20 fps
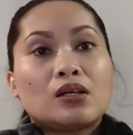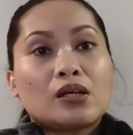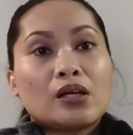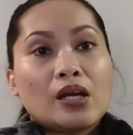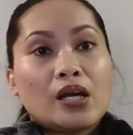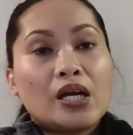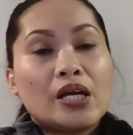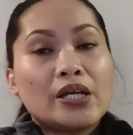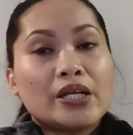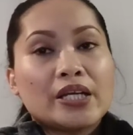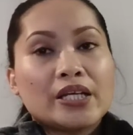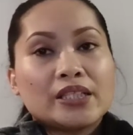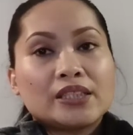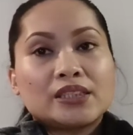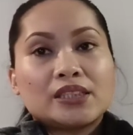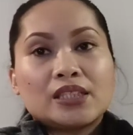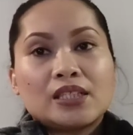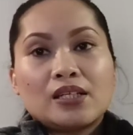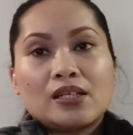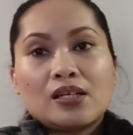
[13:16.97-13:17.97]

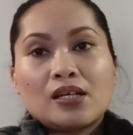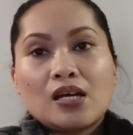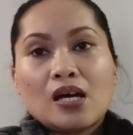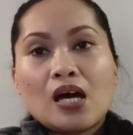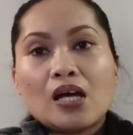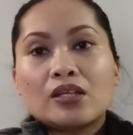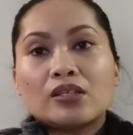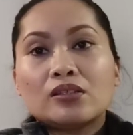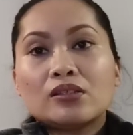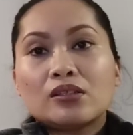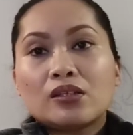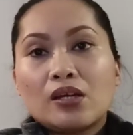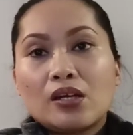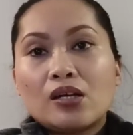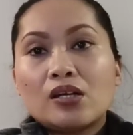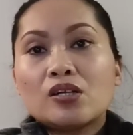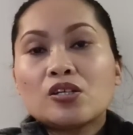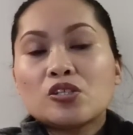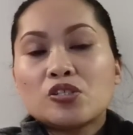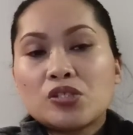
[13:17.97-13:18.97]
earnings and their
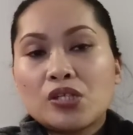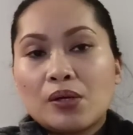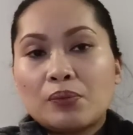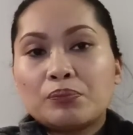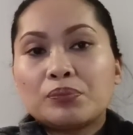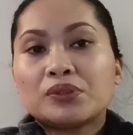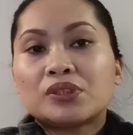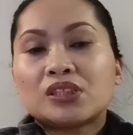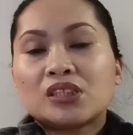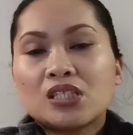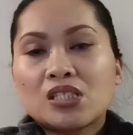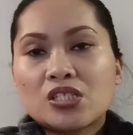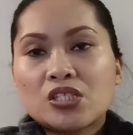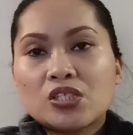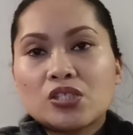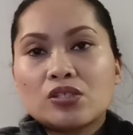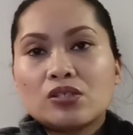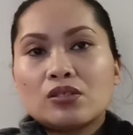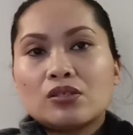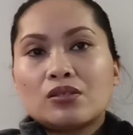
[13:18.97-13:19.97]
job
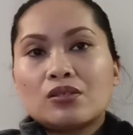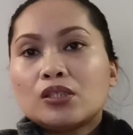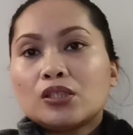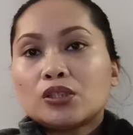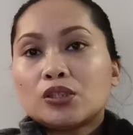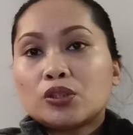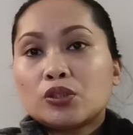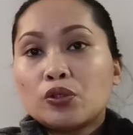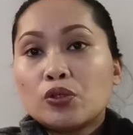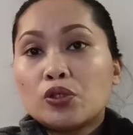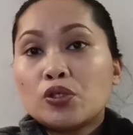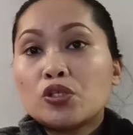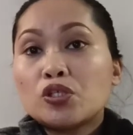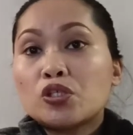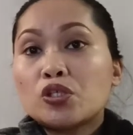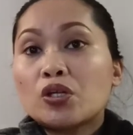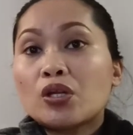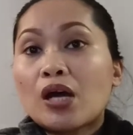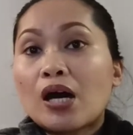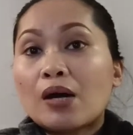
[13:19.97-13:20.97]
position. So you
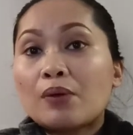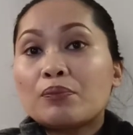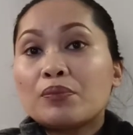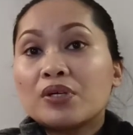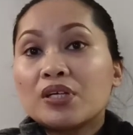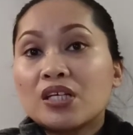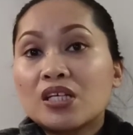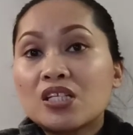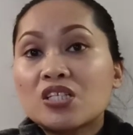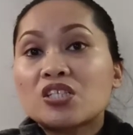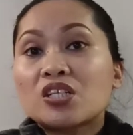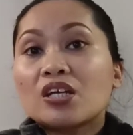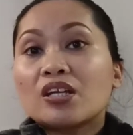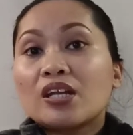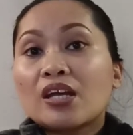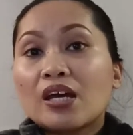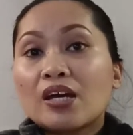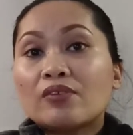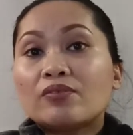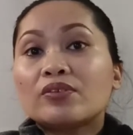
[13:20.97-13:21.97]
should have each
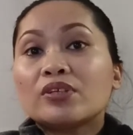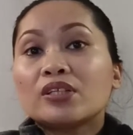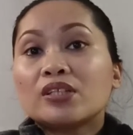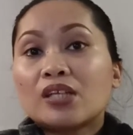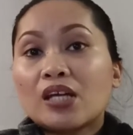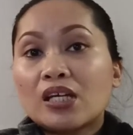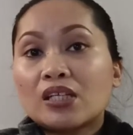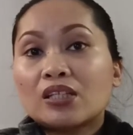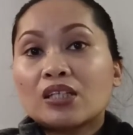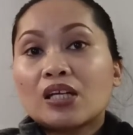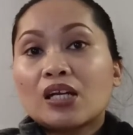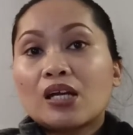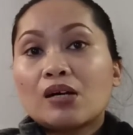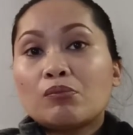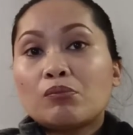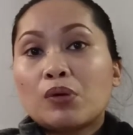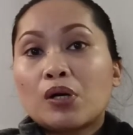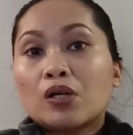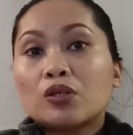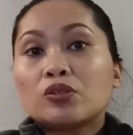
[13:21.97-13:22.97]
and every detail
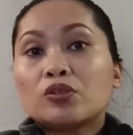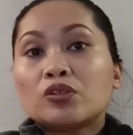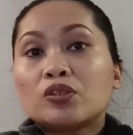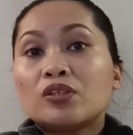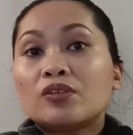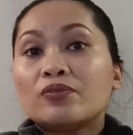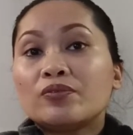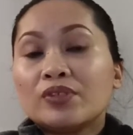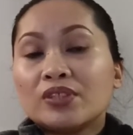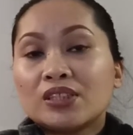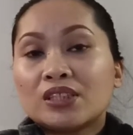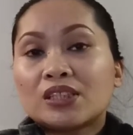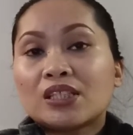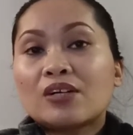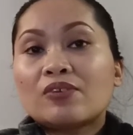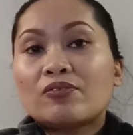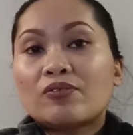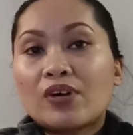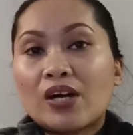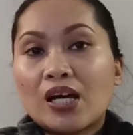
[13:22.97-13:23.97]
about your visa
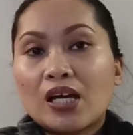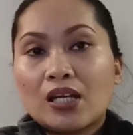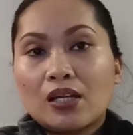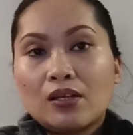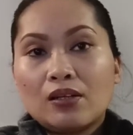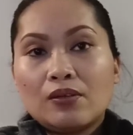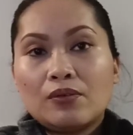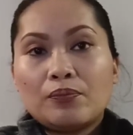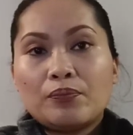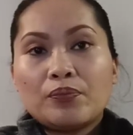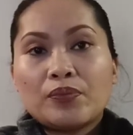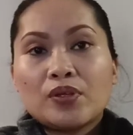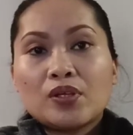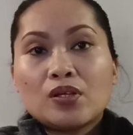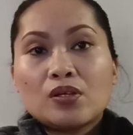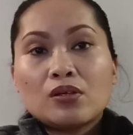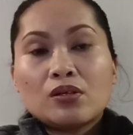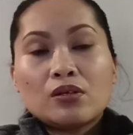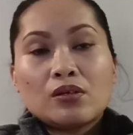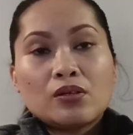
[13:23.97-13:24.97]
file.
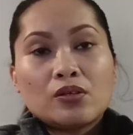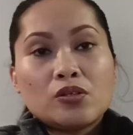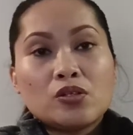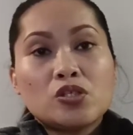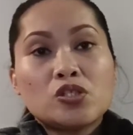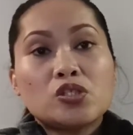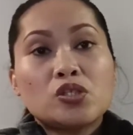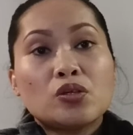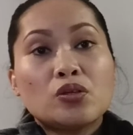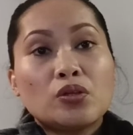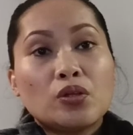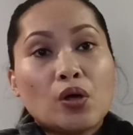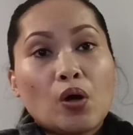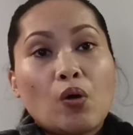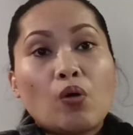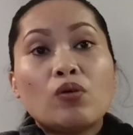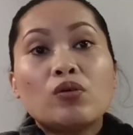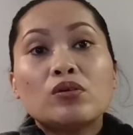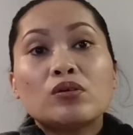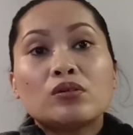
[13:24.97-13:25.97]
You should
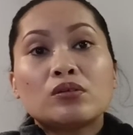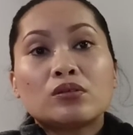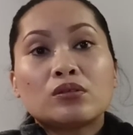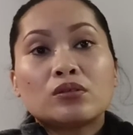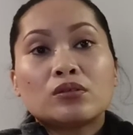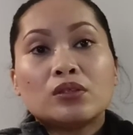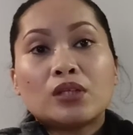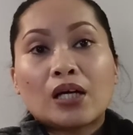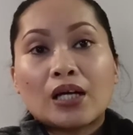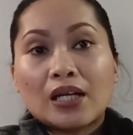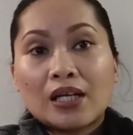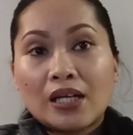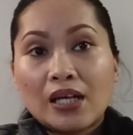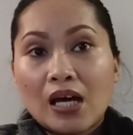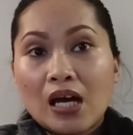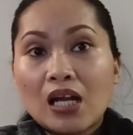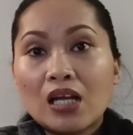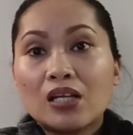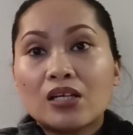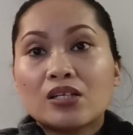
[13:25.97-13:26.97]
know the
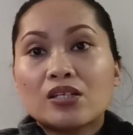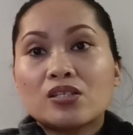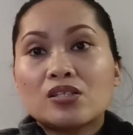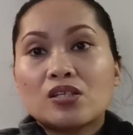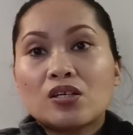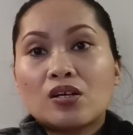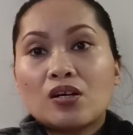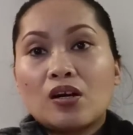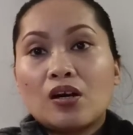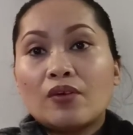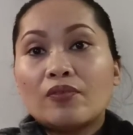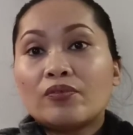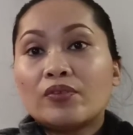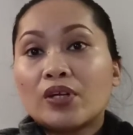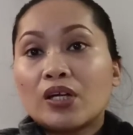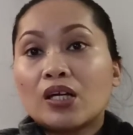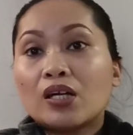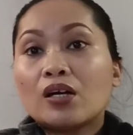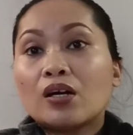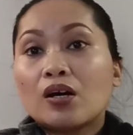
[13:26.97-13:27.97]
knowledge of
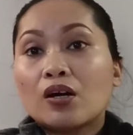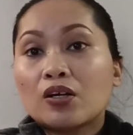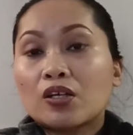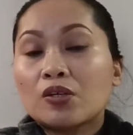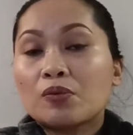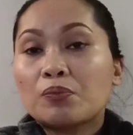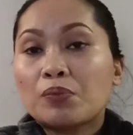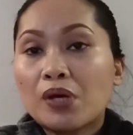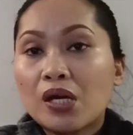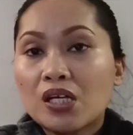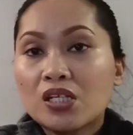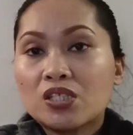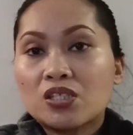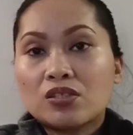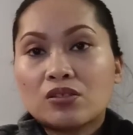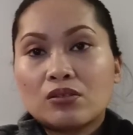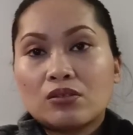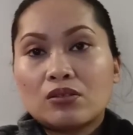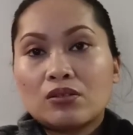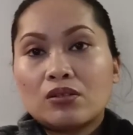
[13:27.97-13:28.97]
their
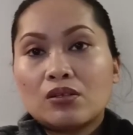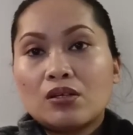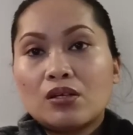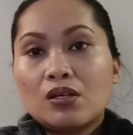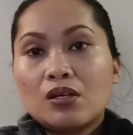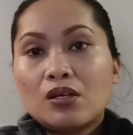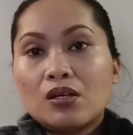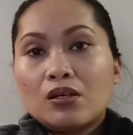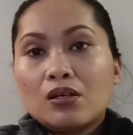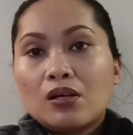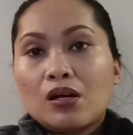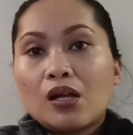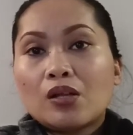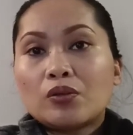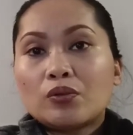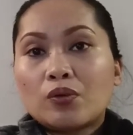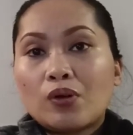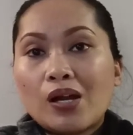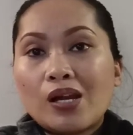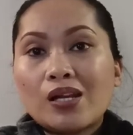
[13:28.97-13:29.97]
occupation,
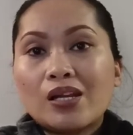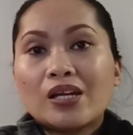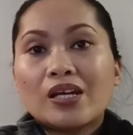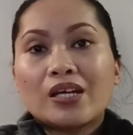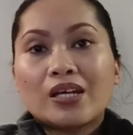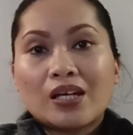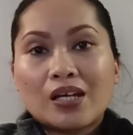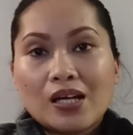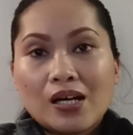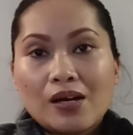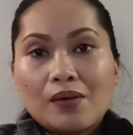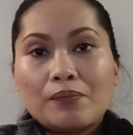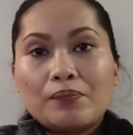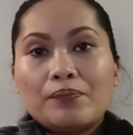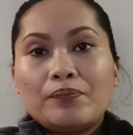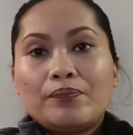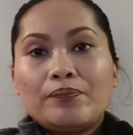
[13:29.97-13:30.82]
annual income,